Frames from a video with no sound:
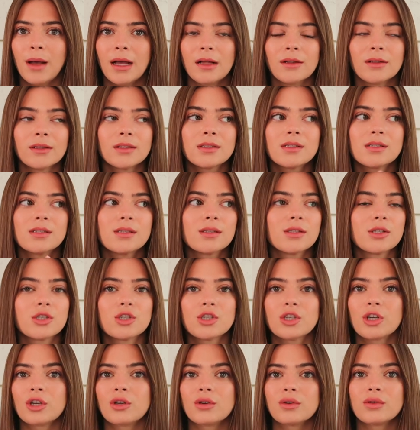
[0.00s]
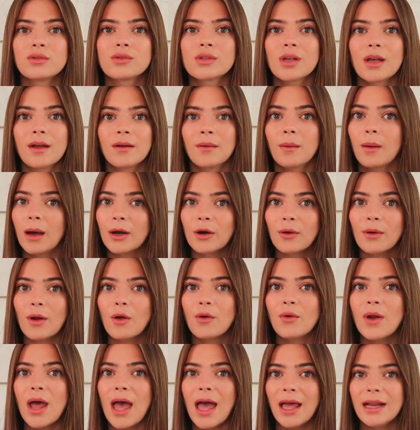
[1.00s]
belts, shoes. I don't
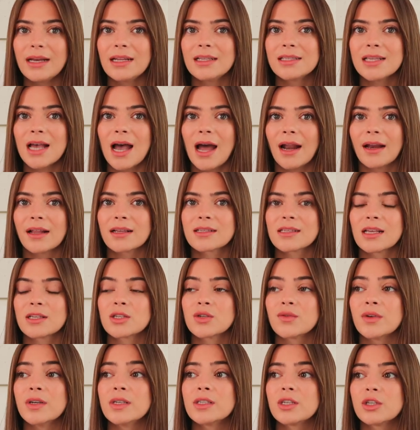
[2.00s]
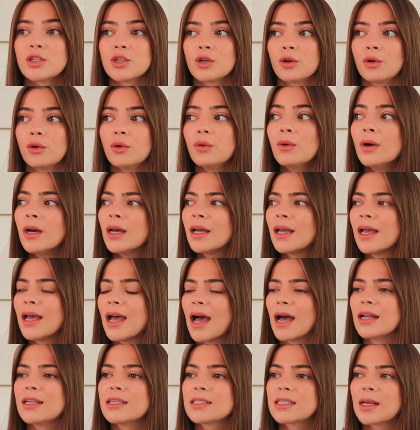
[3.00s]
own any tan accessories at all,
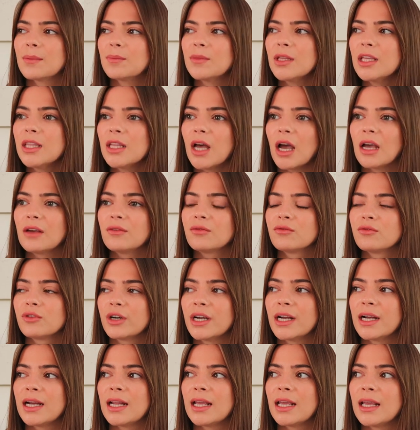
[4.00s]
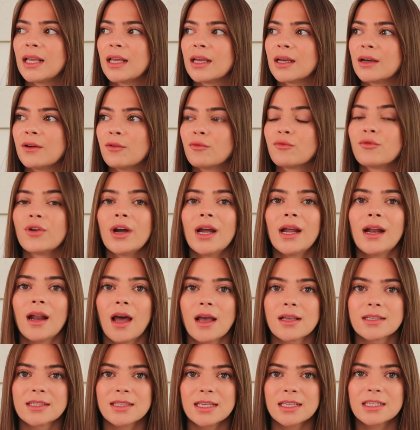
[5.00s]
and it's something that I've really
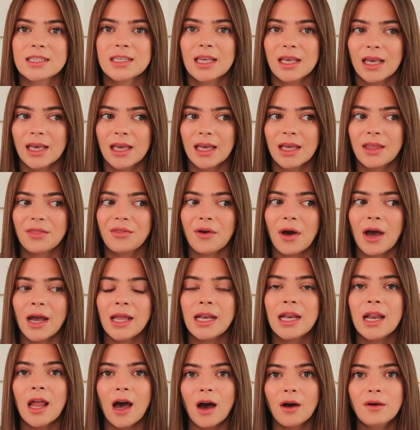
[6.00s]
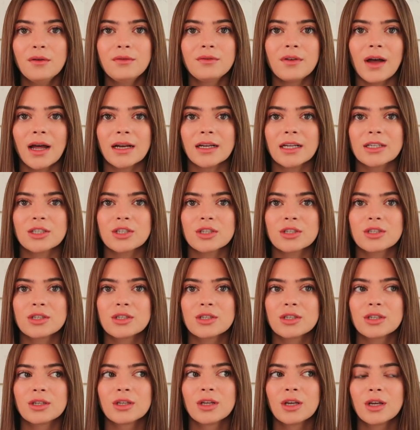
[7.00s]
realized this year that I love and I
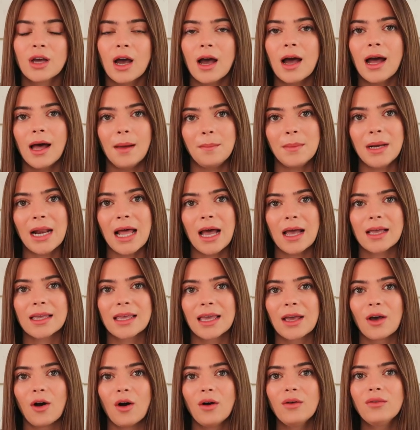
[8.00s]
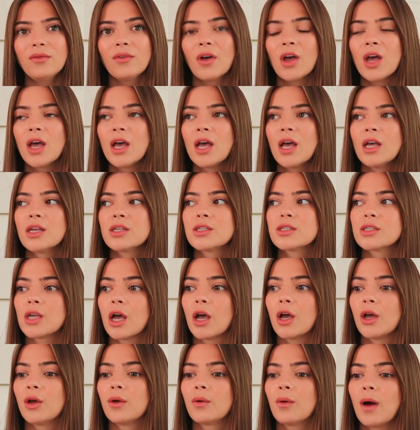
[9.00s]
just am lacking of.
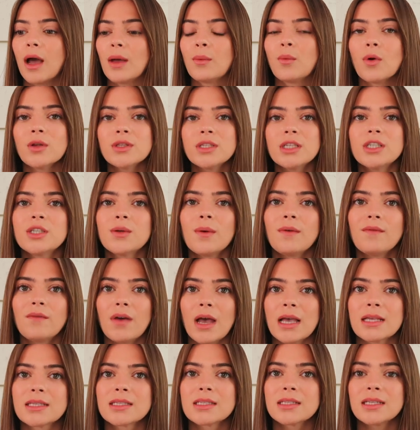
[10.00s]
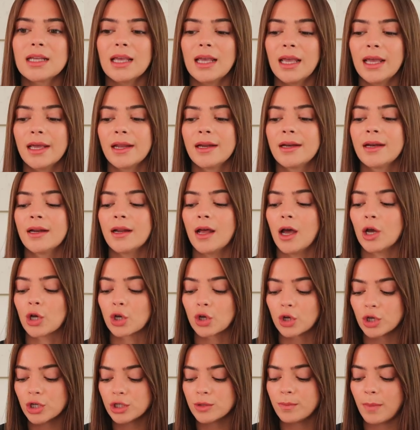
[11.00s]
So I wanted to invest in a
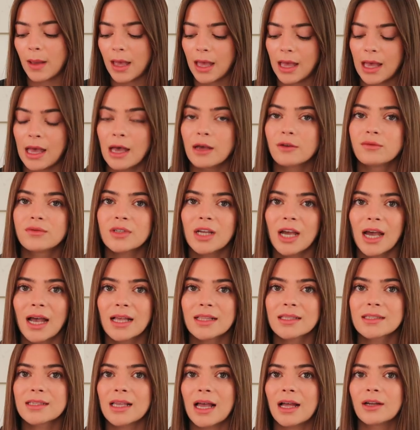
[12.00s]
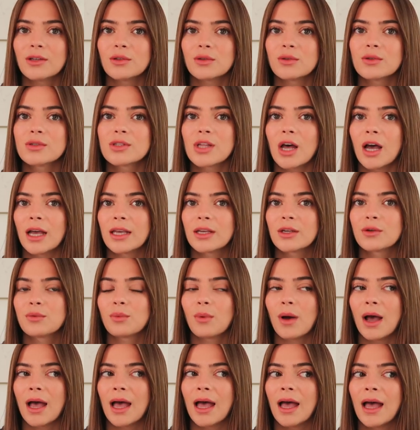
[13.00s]
good pair of tan sandals that I could
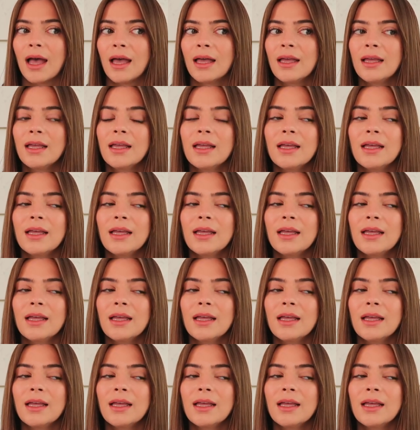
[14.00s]
wear